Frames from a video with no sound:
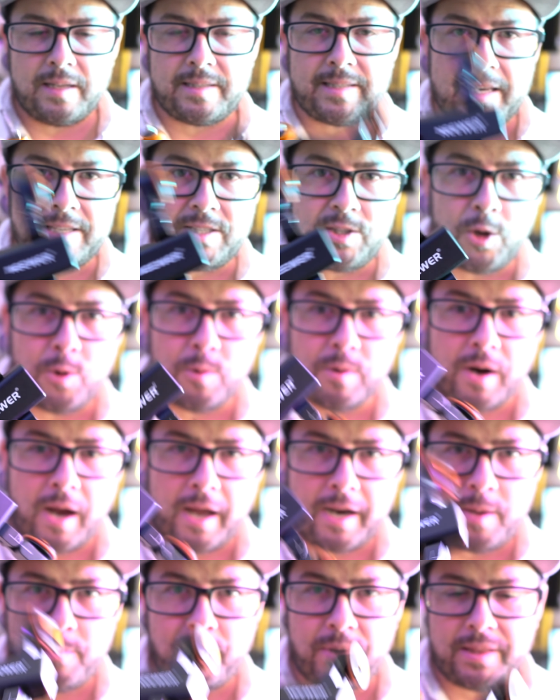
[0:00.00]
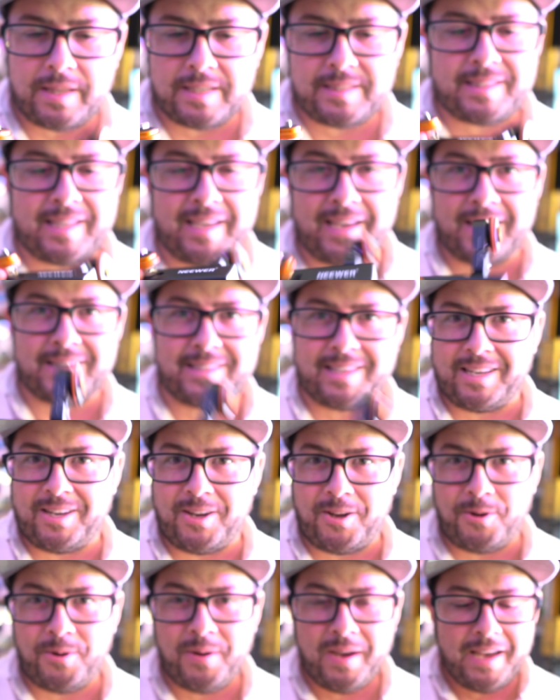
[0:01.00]
It says newer on it, but this thing isn't
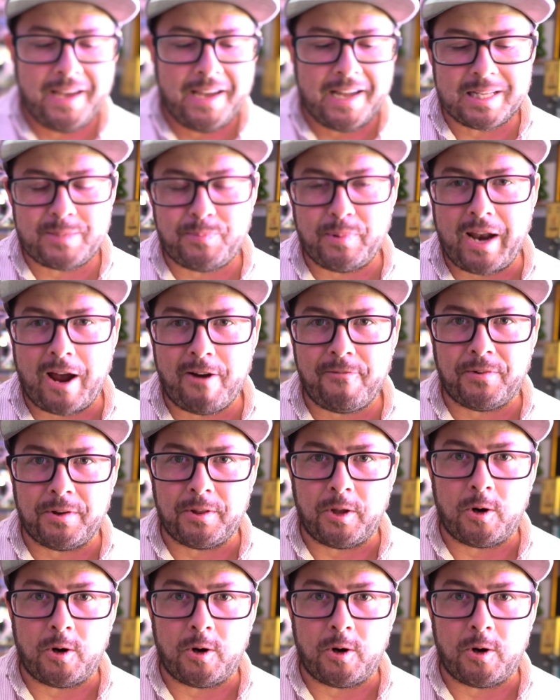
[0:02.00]
new. It's been out for a